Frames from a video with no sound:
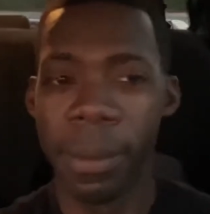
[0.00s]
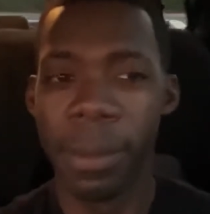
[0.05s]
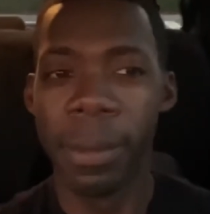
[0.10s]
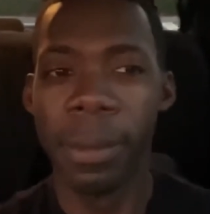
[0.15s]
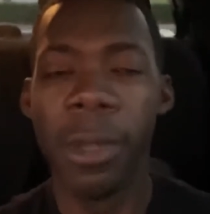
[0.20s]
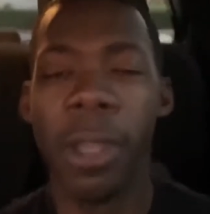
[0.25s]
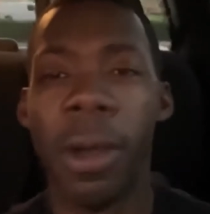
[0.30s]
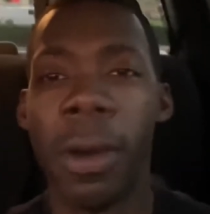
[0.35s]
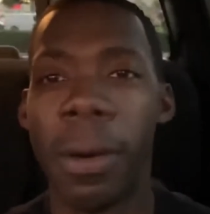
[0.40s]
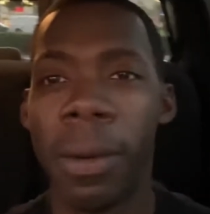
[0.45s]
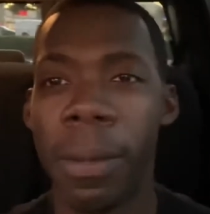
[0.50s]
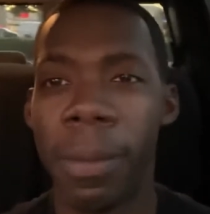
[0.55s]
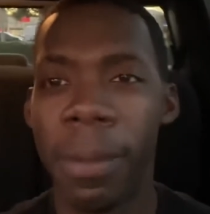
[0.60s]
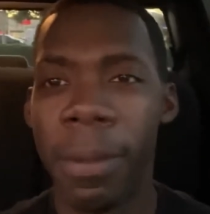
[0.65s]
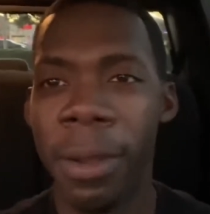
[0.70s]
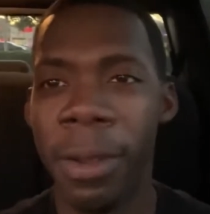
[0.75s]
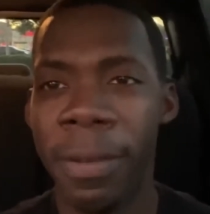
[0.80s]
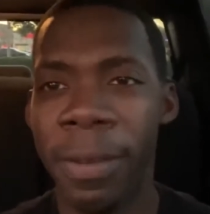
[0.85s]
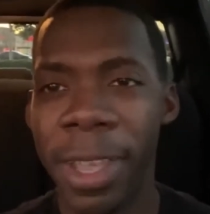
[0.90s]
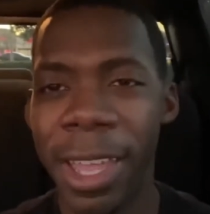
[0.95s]
You know,
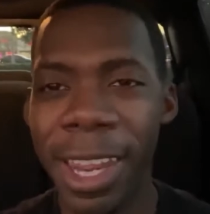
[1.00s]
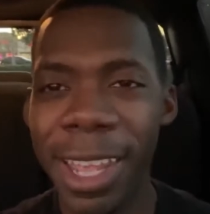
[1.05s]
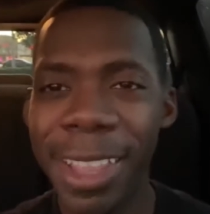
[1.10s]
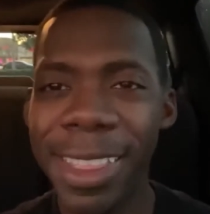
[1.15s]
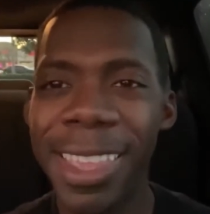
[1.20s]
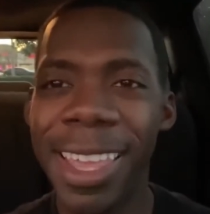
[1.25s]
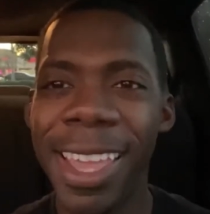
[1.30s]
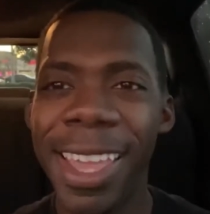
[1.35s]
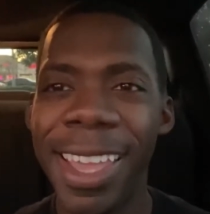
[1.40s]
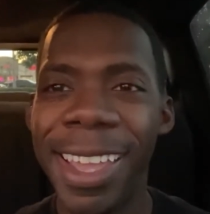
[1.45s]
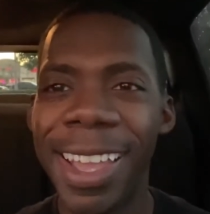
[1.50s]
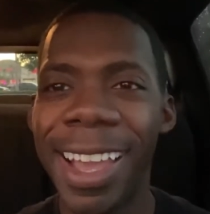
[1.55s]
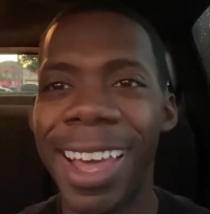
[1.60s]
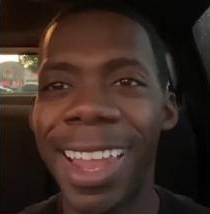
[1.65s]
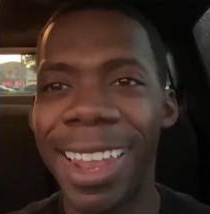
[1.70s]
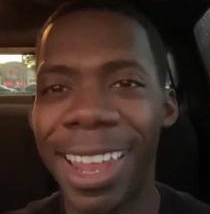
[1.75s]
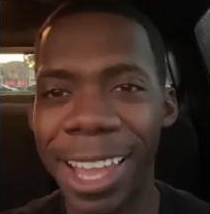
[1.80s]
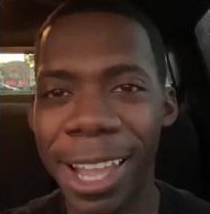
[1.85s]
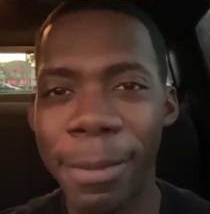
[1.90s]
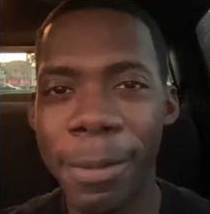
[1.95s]
if anything I
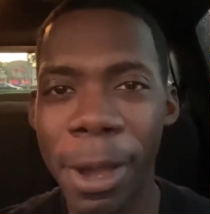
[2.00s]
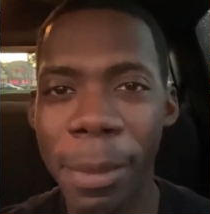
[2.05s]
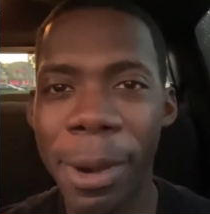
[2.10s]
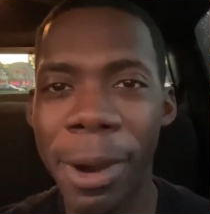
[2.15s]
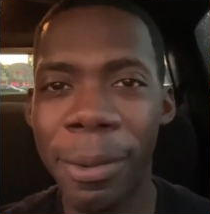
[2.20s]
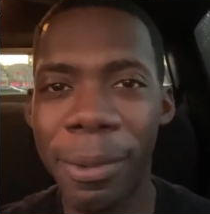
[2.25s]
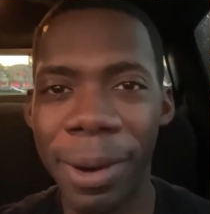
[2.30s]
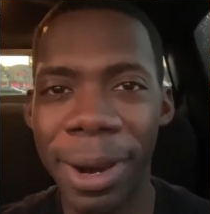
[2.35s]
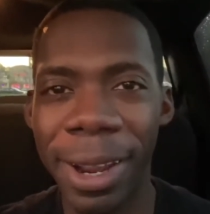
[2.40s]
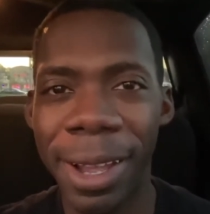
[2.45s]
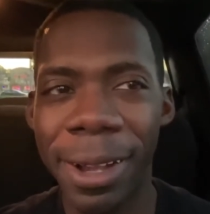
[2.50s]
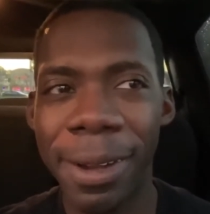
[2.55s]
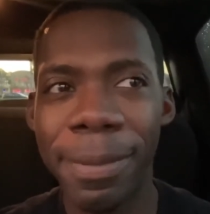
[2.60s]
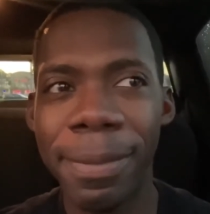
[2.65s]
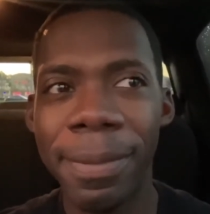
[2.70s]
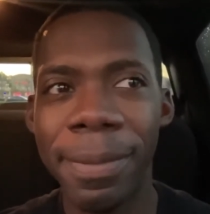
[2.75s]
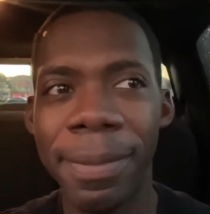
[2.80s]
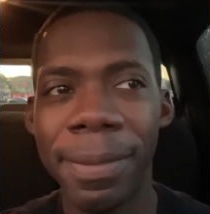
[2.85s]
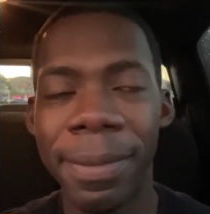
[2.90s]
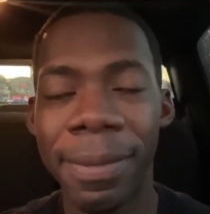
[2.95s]
like about my Ram,
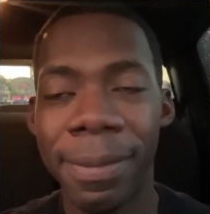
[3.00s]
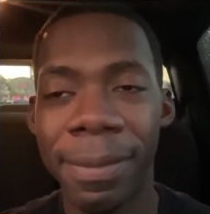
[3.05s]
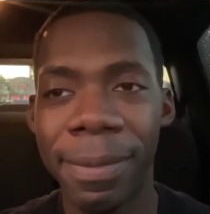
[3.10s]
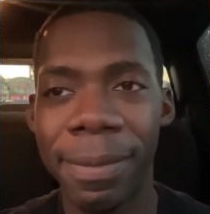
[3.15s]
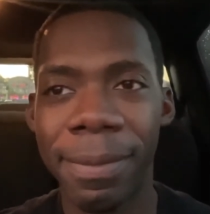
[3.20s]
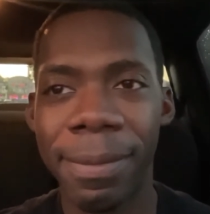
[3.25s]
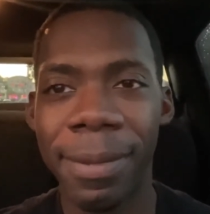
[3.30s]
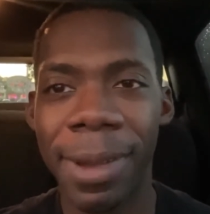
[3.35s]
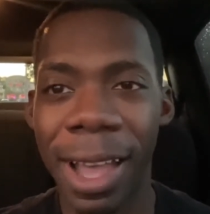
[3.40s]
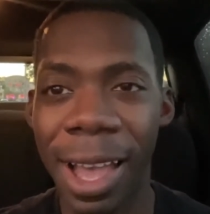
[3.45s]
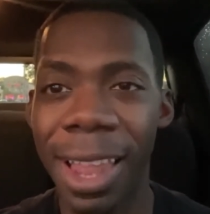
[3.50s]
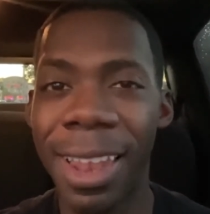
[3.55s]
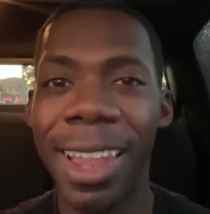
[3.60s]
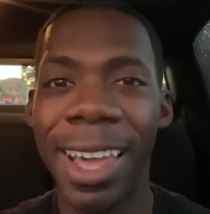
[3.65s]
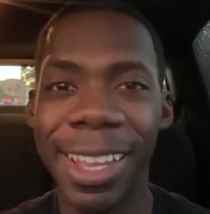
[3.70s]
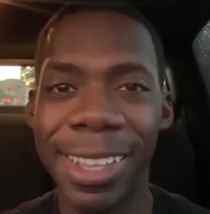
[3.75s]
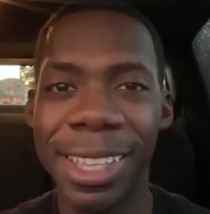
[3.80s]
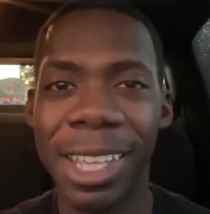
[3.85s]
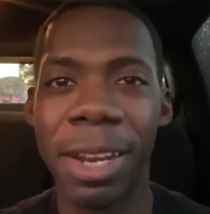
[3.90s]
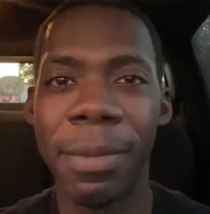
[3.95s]
I
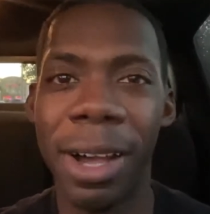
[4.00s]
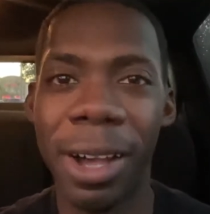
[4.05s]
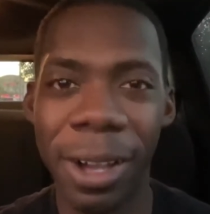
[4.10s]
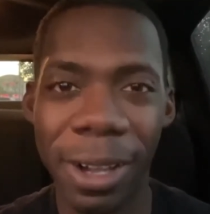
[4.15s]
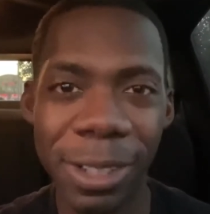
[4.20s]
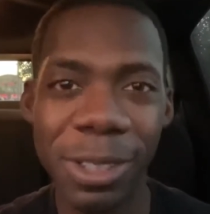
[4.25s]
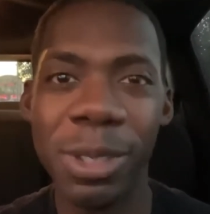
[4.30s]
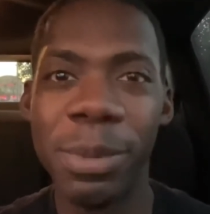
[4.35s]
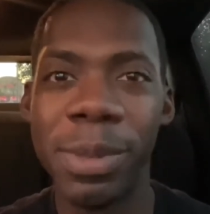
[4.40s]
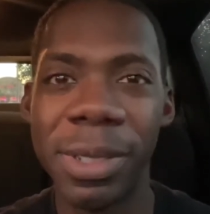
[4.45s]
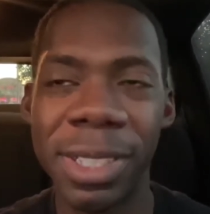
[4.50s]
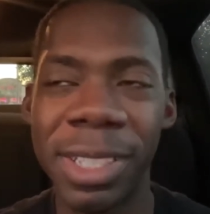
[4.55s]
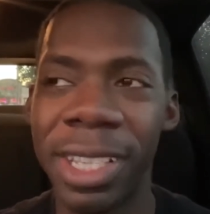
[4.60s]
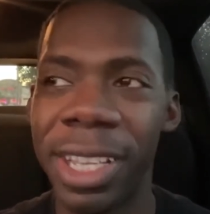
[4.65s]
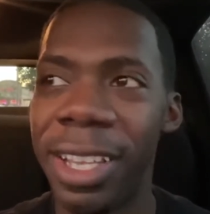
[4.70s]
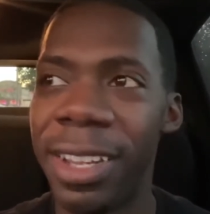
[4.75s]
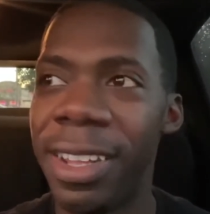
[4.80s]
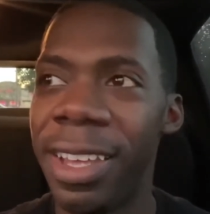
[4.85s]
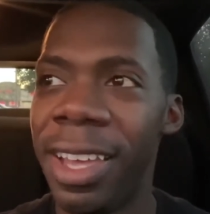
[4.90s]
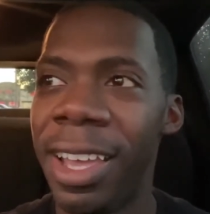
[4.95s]
like that
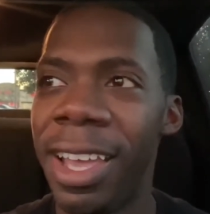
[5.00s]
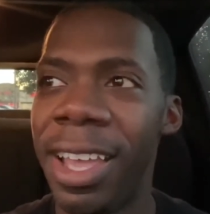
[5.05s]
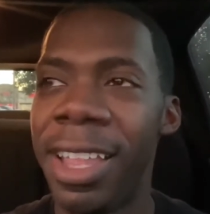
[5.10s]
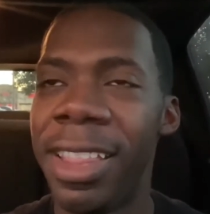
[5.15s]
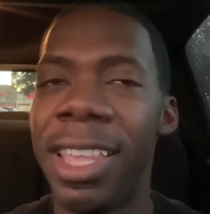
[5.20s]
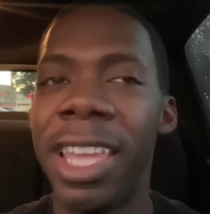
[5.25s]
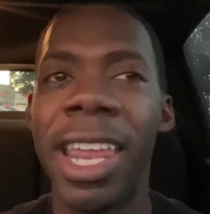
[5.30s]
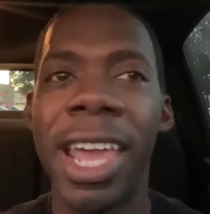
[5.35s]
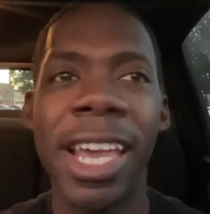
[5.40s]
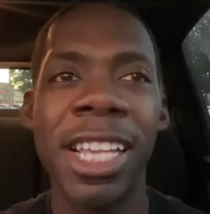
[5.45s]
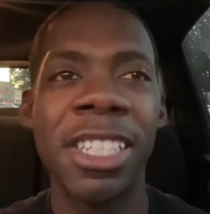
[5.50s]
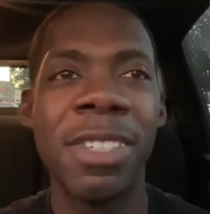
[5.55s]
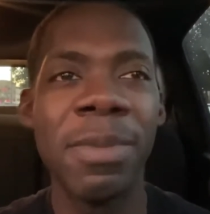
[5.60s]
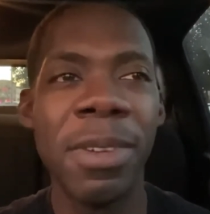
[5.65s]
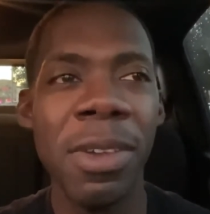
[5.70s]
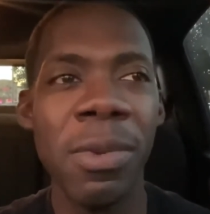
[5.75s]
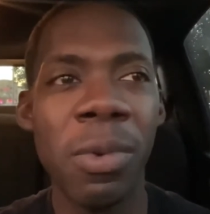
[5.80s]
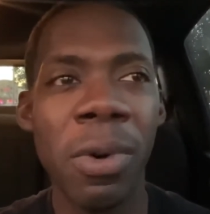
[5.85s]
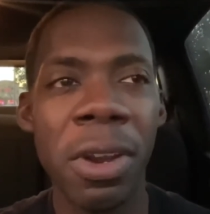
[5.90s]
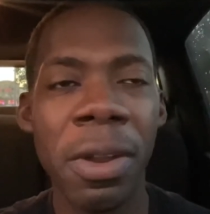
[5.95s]
100%. That has to
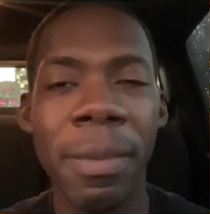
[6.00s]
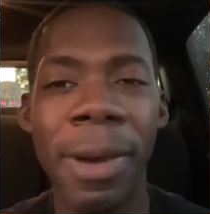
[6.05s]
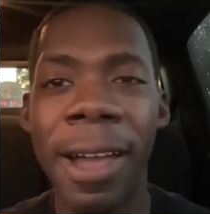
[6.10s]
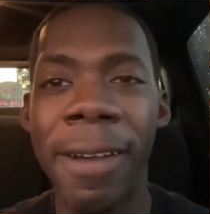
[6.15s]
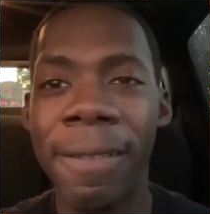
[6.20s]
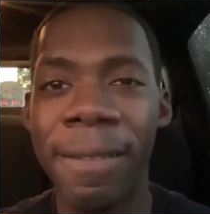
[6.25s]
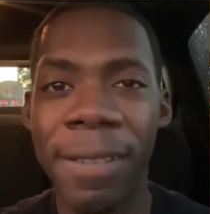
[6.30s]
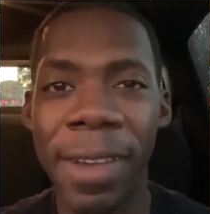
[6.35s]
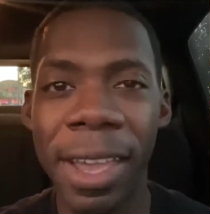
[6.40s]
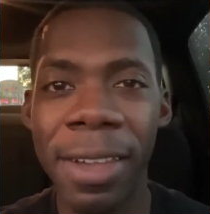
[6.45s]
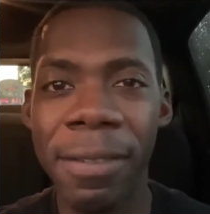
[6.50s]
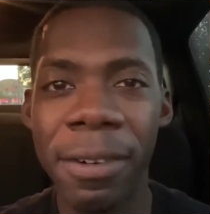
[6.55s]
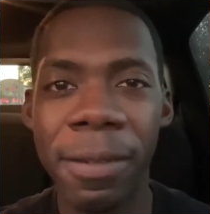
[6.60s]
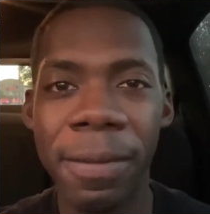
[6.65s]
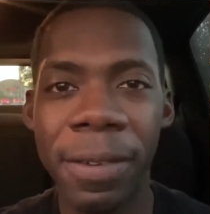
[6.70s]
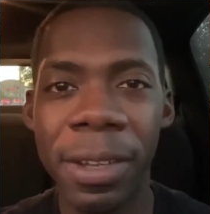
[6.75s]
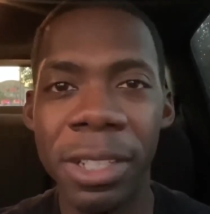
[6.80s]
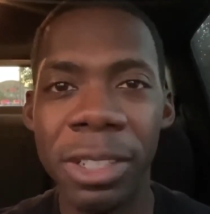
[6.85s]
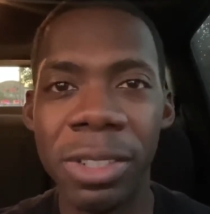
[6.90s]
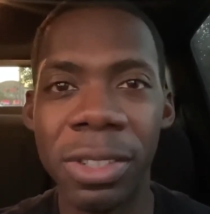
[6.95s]
be one of my favorite
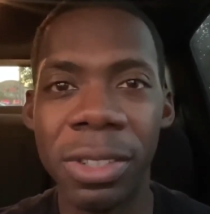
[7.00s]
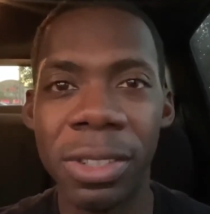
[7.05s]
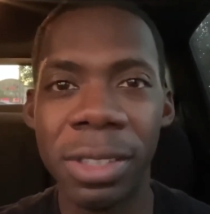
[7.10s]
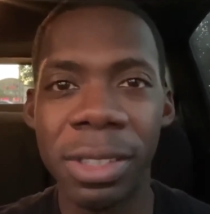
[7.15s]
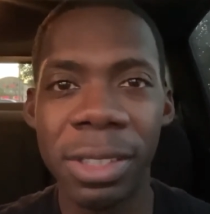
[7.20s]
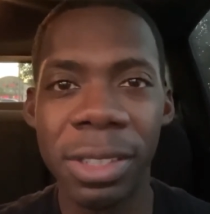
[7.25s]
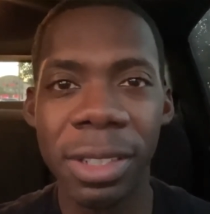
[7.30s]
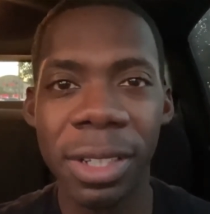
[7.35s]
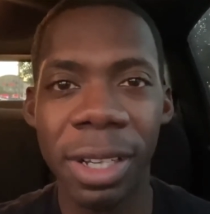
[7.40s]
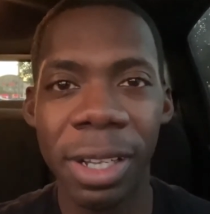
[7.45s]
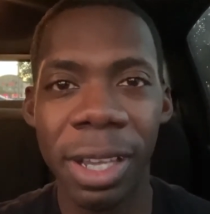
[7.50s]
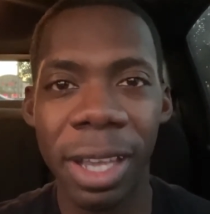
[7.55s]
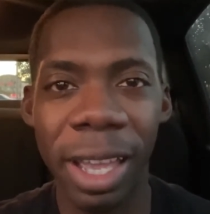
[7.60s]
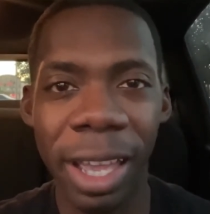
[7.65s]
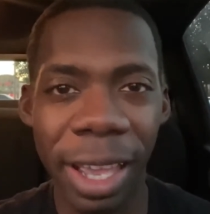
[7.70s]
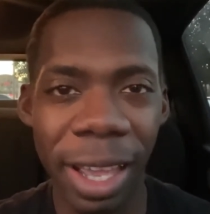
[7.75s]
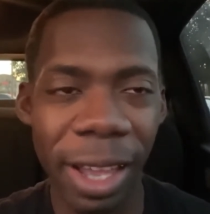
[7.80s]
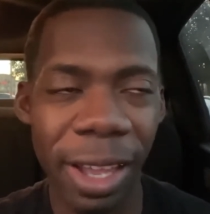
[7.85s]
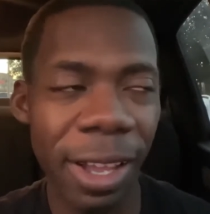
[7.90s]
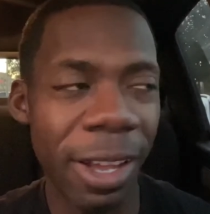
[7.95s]
features
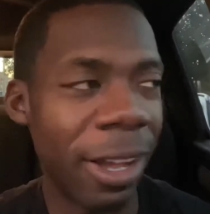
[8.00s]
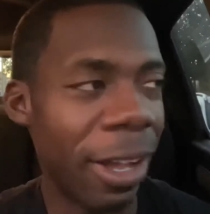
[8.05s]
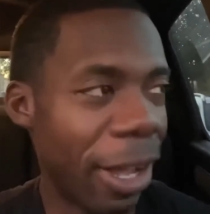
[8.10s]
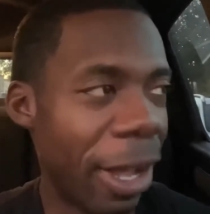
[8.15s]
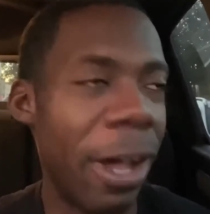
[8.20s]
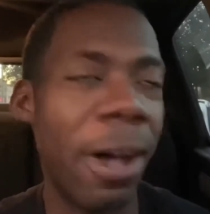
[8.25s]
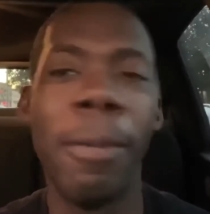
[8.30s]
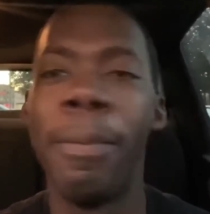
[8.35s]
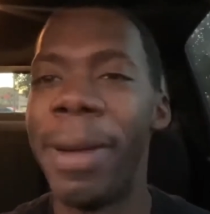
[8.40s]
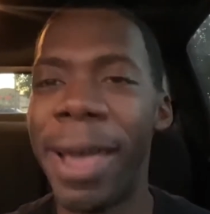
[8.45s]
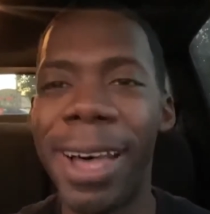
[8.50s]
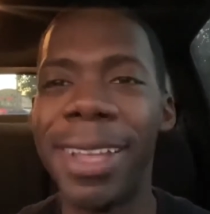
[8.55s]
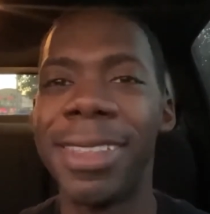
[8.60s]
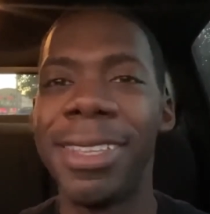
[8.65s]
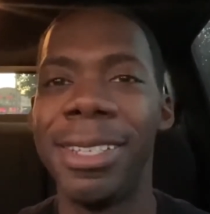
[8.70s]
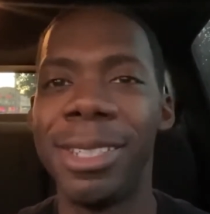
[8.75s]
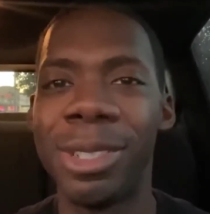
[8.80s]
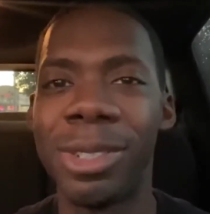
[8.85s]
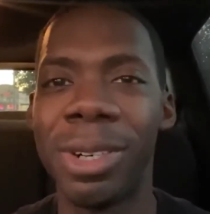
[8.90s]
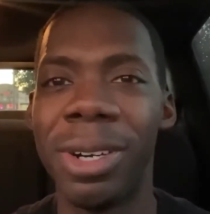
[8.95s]
about
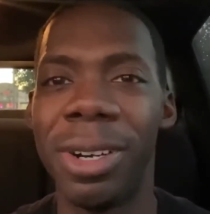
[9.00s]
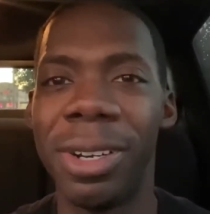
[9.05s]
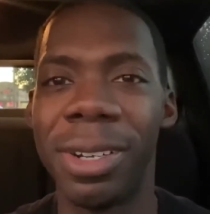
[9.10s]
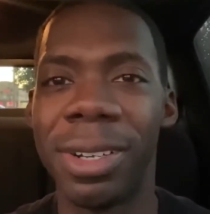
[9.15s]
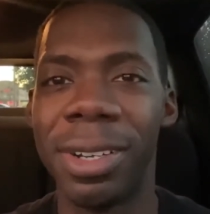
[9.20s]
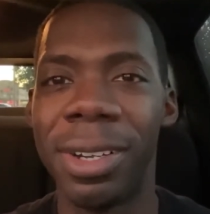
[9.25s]
this truck.